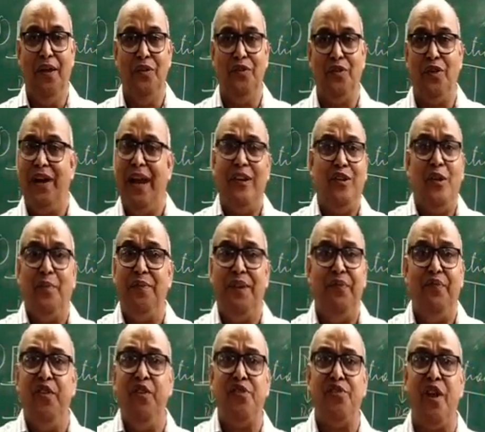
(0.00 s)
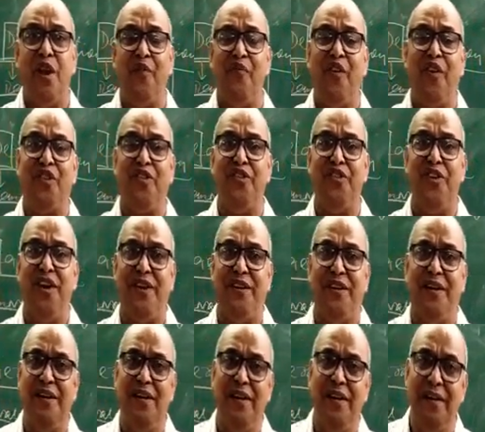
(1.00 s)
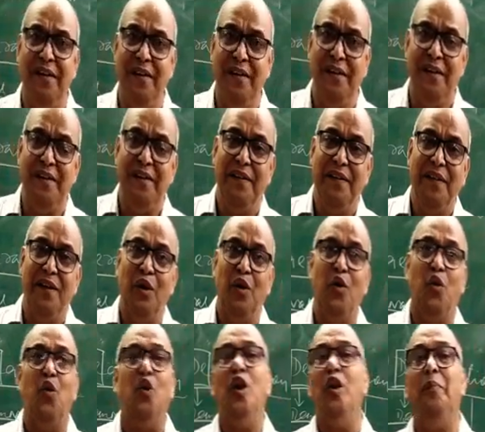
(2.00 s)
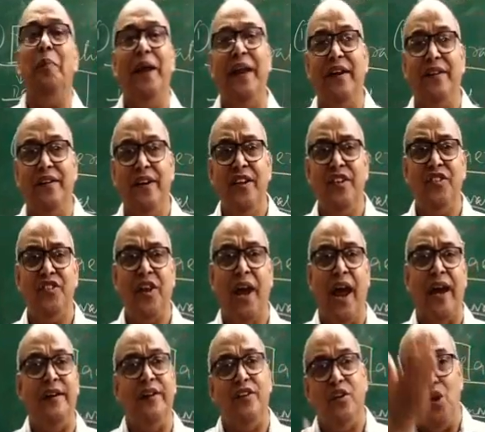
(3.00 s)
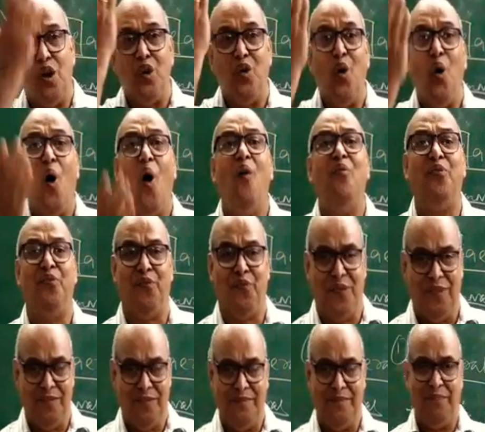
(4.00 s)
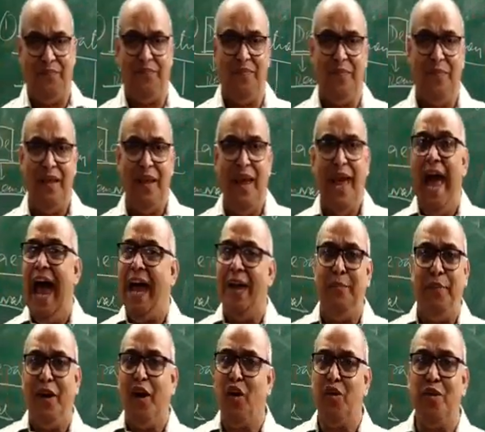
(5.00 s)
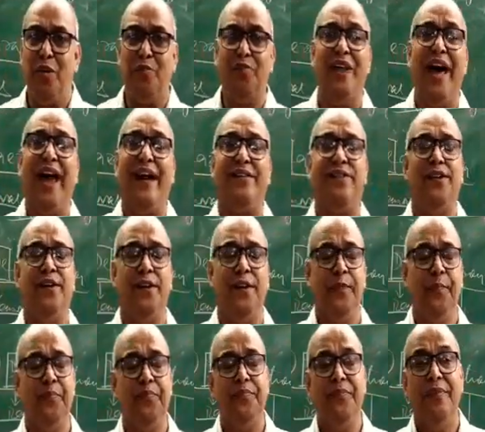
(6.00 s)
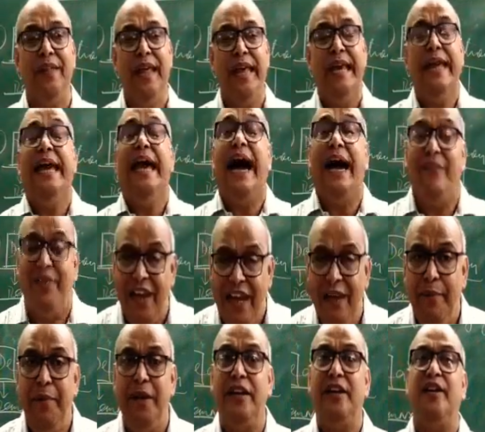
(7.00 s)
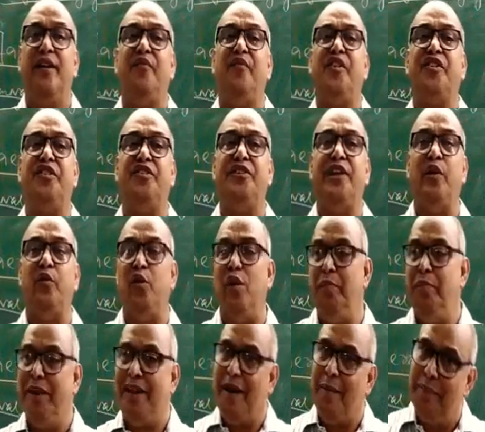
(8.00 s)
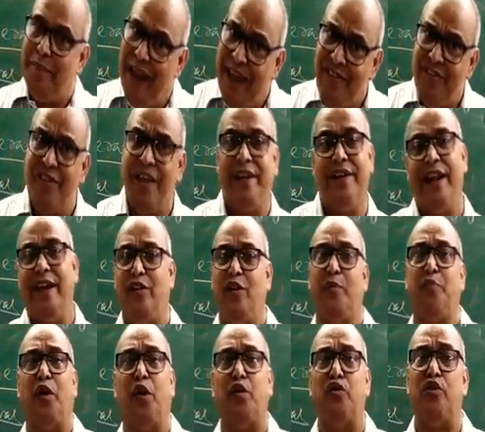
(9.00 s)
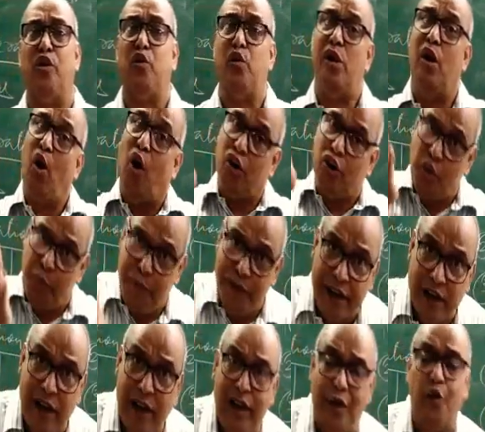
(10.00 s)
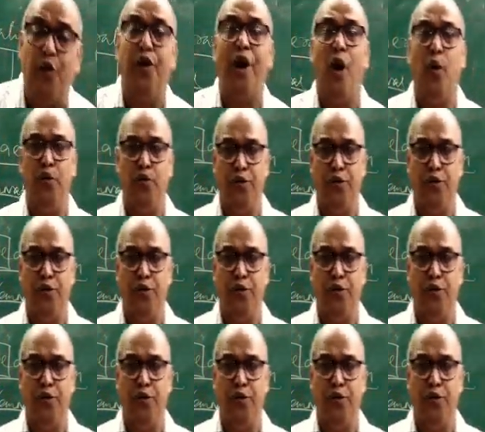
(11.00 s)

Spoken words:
the rate of diffusion of oxygen will be increased and it will go off. And because of that, availability of oxygen will become less and rate of corrosion will automatically go down.